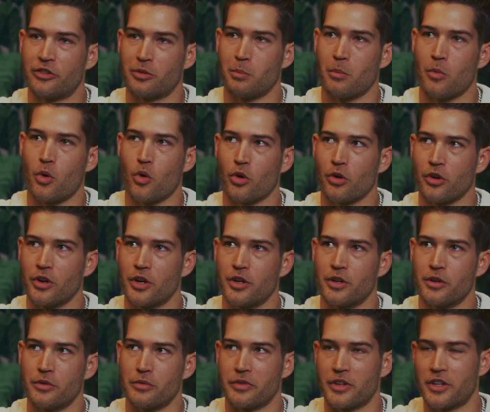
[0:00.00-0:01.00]
It's more
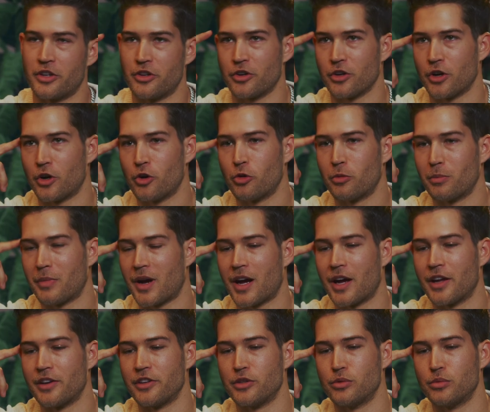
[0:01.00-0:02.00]
of in your own
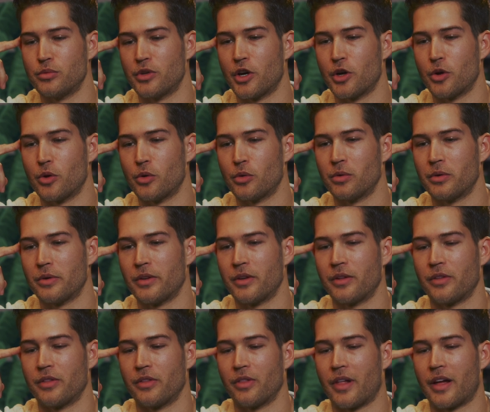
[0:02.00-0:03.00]
mind, you know,
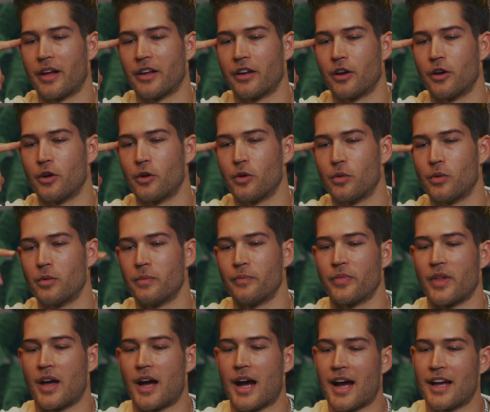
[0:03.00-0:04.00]
like, oh,
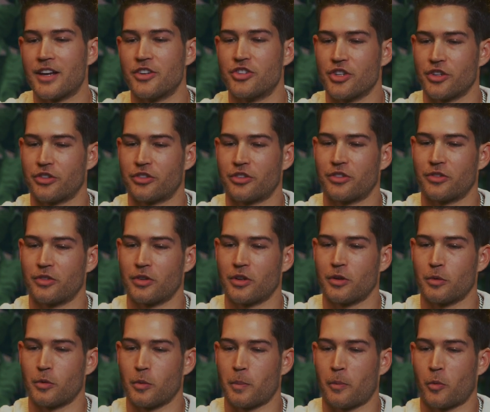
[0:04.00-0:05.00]
I just
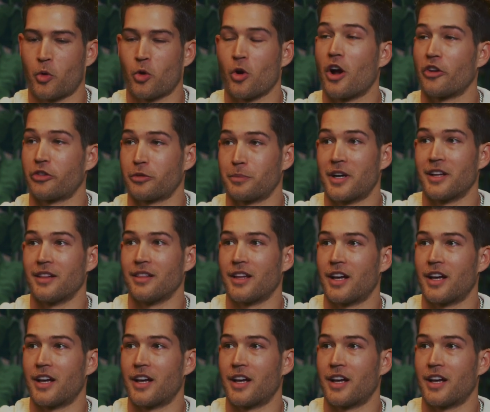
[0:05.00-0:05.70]
crossed my